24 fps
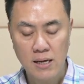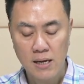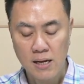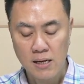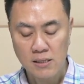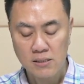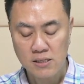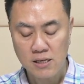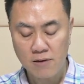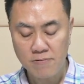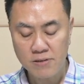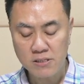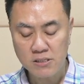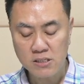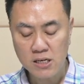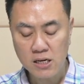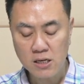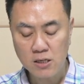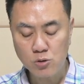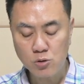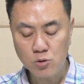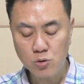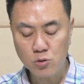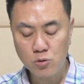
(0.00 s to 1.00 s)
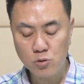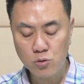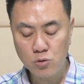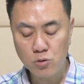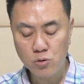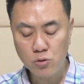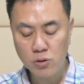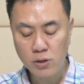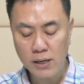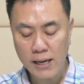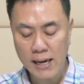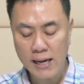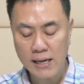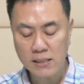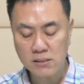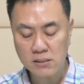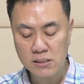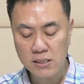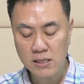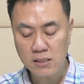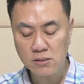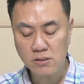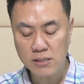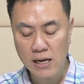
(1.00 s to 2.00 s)
17 to
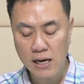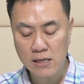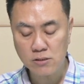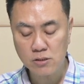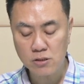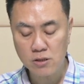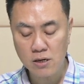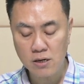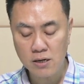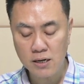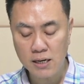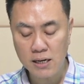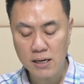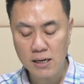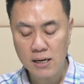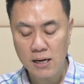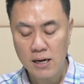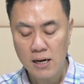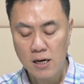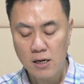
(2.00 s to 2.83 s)
18 January